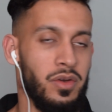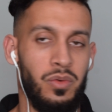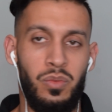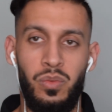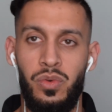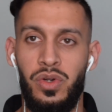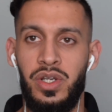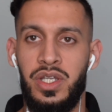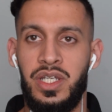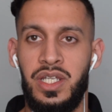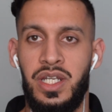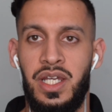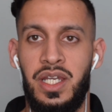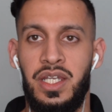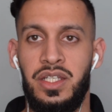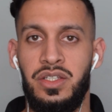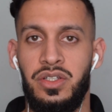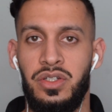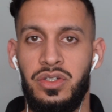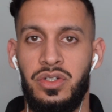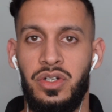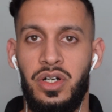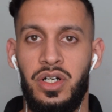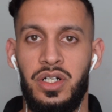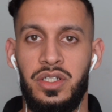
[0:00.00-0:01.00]
working out in
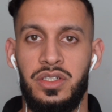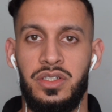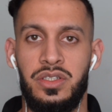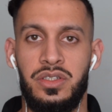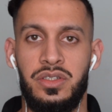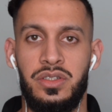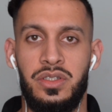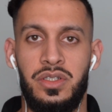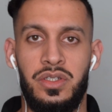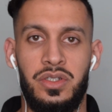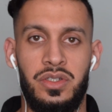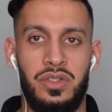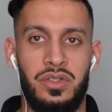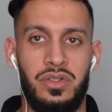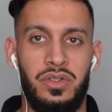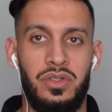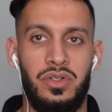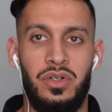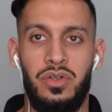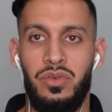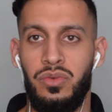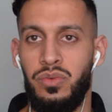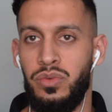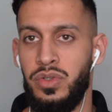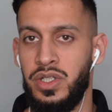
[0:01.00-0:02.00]
your garden. You
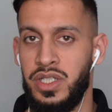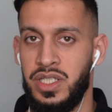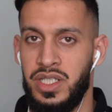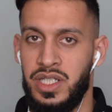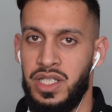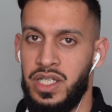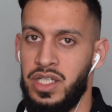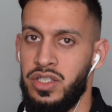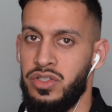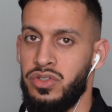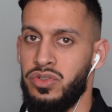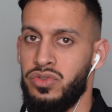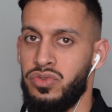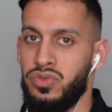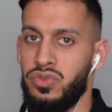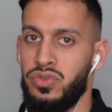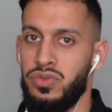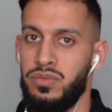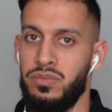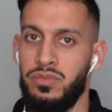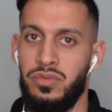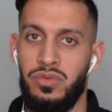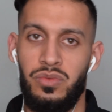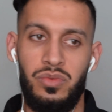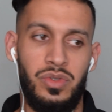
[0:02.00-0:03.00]
know, working out in your
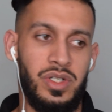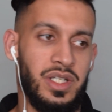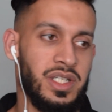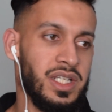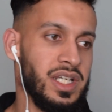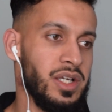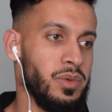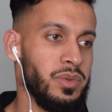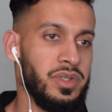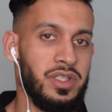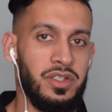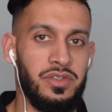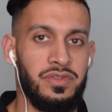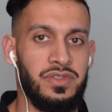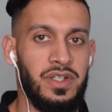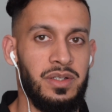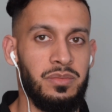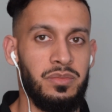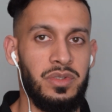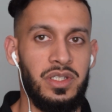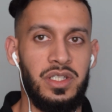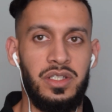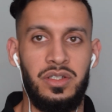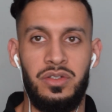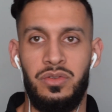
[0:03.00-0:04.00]
room, working out with your
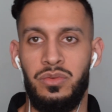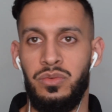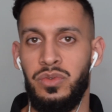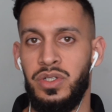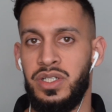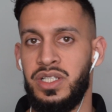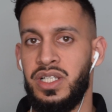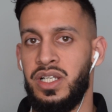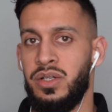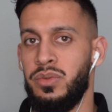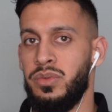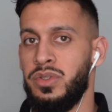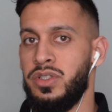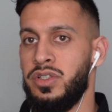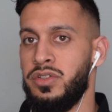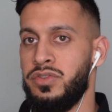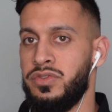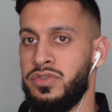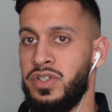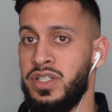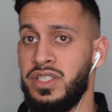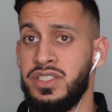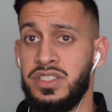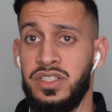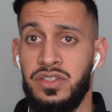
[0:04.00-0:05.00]
family, working out with your
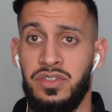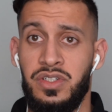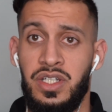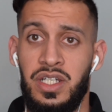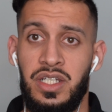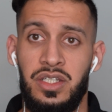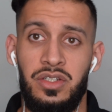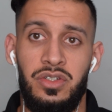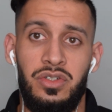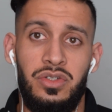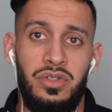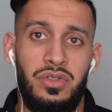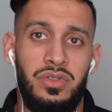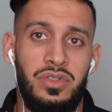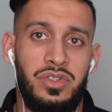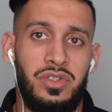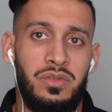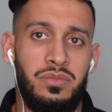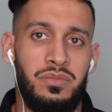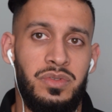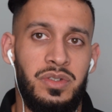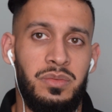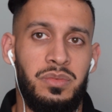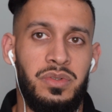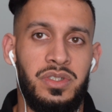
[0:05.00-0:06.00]
friends, you can. You know,
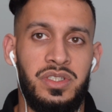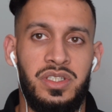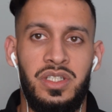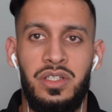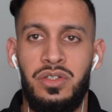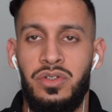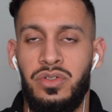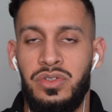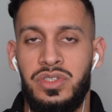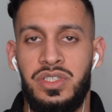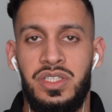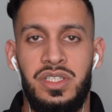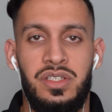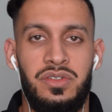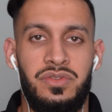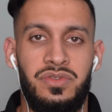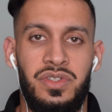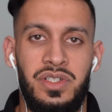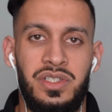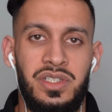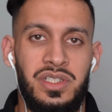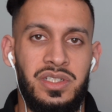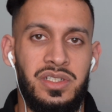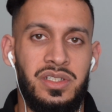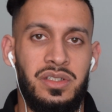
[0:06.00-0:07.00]
some people still go see their
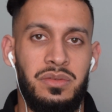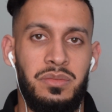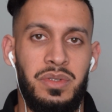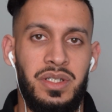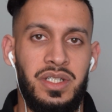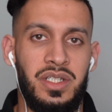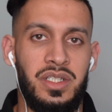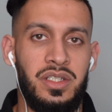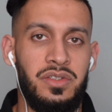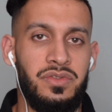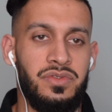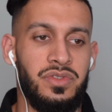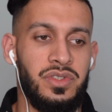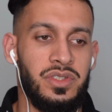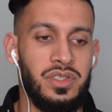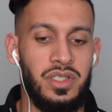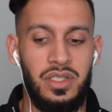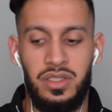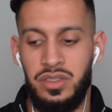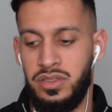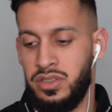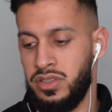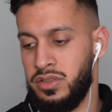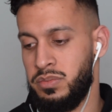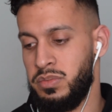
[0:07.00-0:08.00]
friends. It doesn't make a difference,
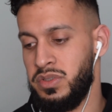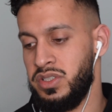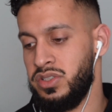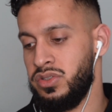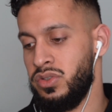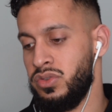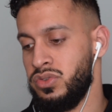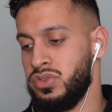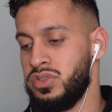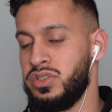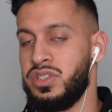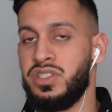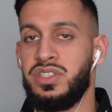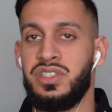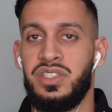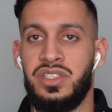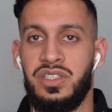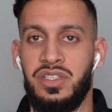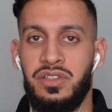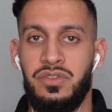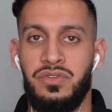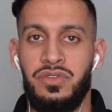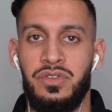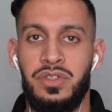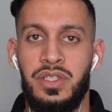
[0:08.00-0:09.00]
like, just be social
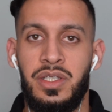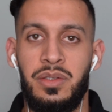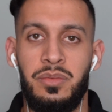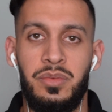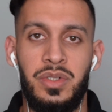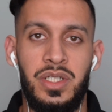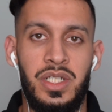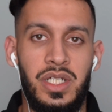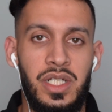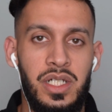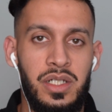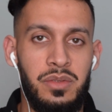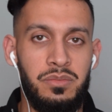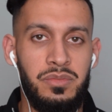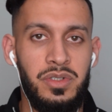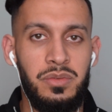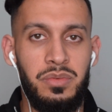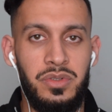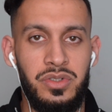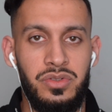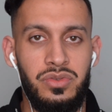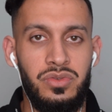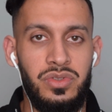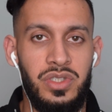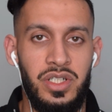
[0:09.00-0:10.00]
distancing from them.
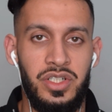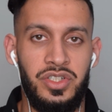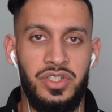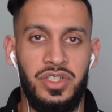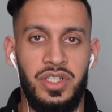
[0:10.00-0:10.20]
People do that